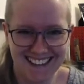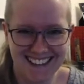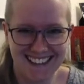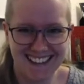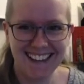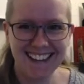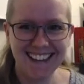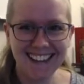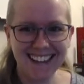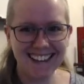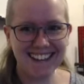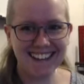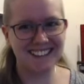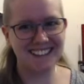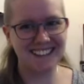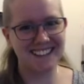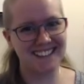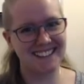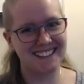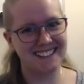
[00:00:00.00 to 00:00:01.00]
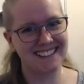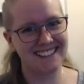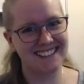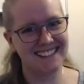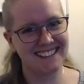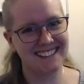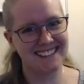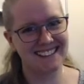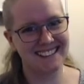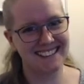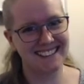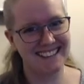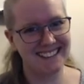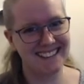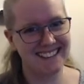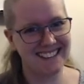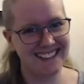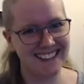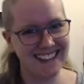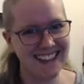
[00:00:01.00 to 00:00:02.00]

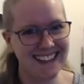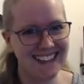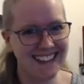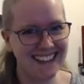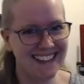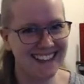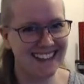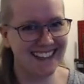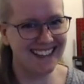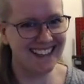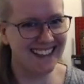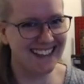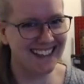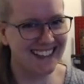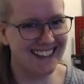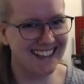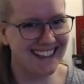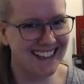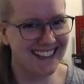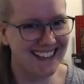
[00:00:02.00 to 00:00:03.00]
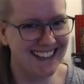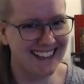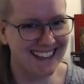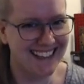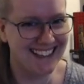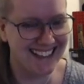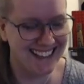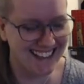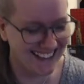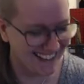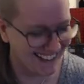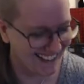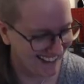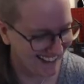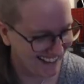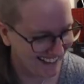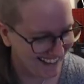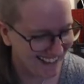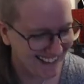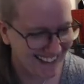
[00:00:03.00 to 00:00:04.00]
This person isn't speaking.